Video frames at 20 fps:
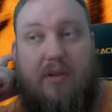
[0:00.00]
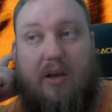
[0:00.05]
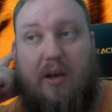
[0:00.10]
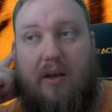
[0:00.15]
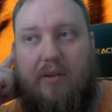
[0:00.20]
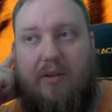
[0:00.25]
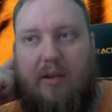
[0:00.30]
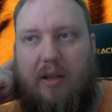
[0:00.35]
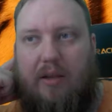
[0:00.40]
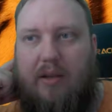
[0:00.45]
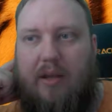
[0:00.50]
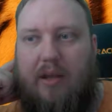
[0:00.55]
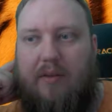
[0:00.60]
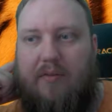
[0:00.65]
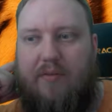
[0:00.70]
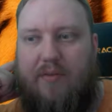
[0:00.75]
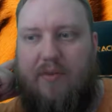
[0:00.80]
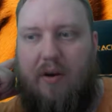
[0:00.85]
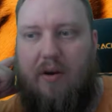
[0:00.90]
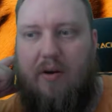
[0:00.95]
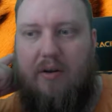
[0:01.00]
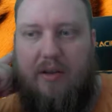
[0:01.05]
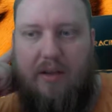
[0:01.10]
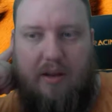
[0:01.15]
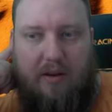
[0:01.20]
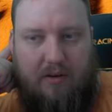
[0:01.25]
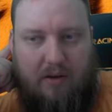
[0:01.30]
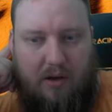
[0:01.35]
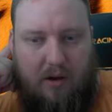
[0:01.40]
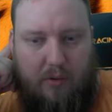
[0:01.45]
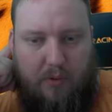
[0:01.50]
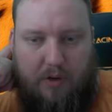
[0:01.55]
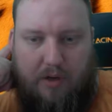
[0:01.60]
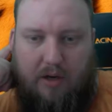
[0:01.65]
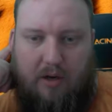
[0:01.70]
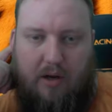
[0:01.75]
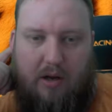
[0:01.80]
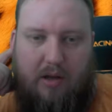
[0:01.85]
done and start to get going